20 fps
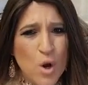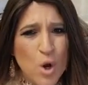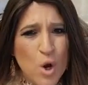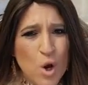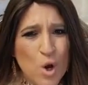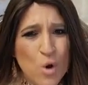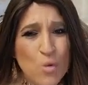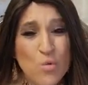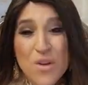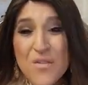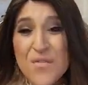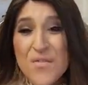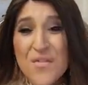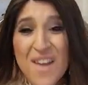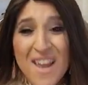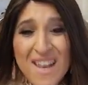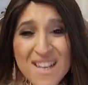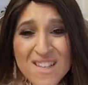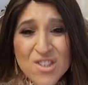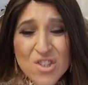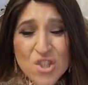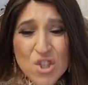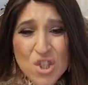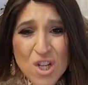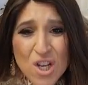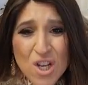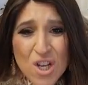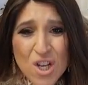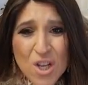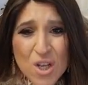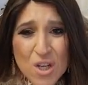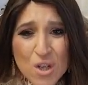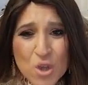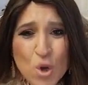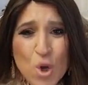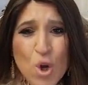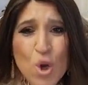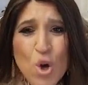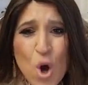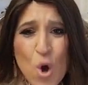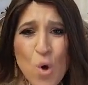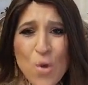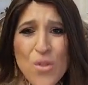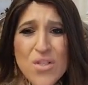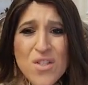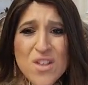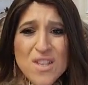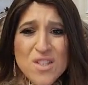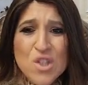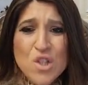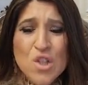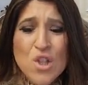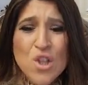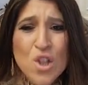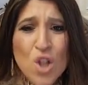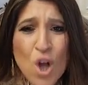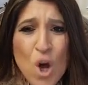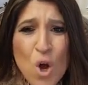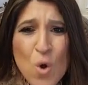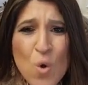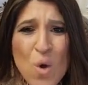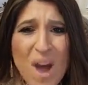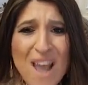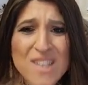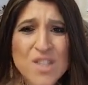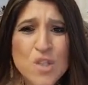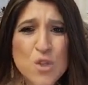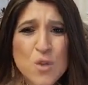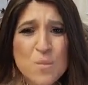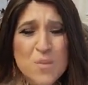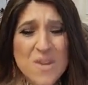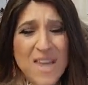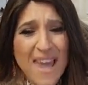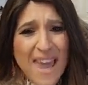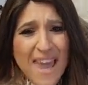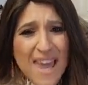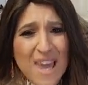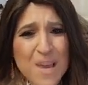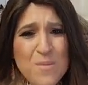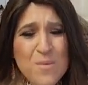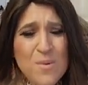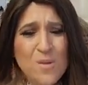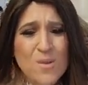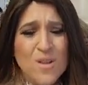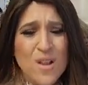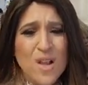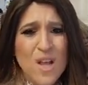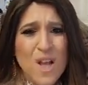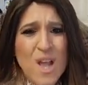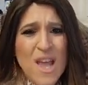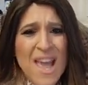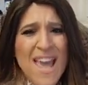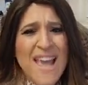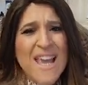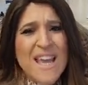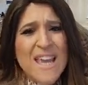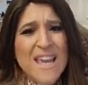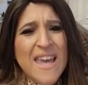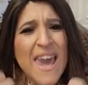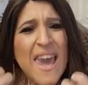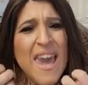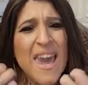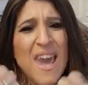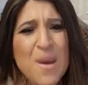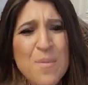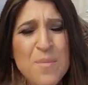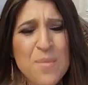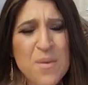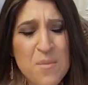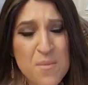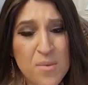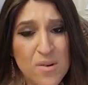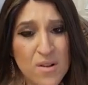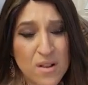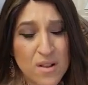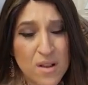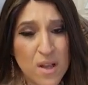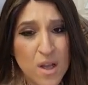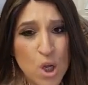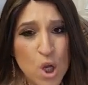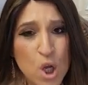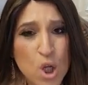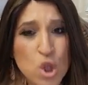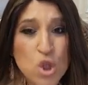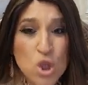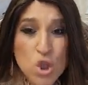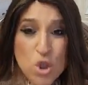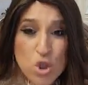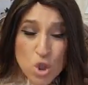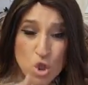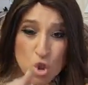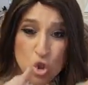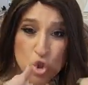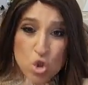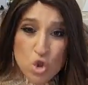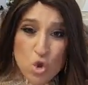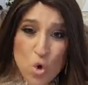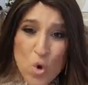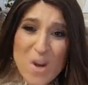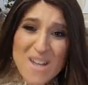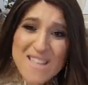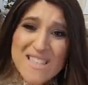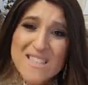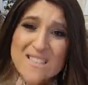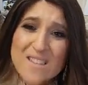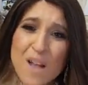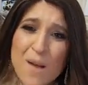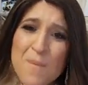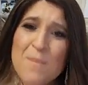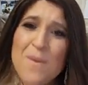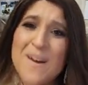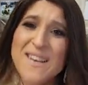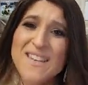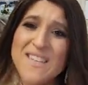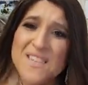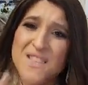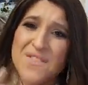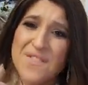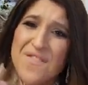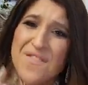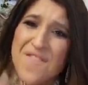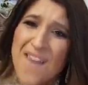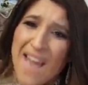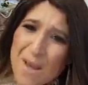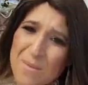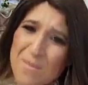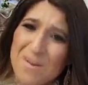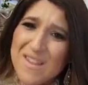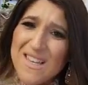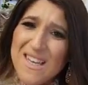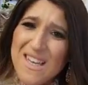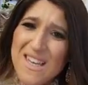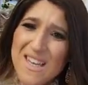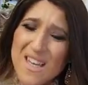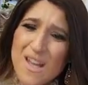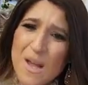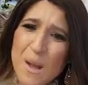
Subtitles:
Revenge to go this low as to be able and capable to destroy somebody's family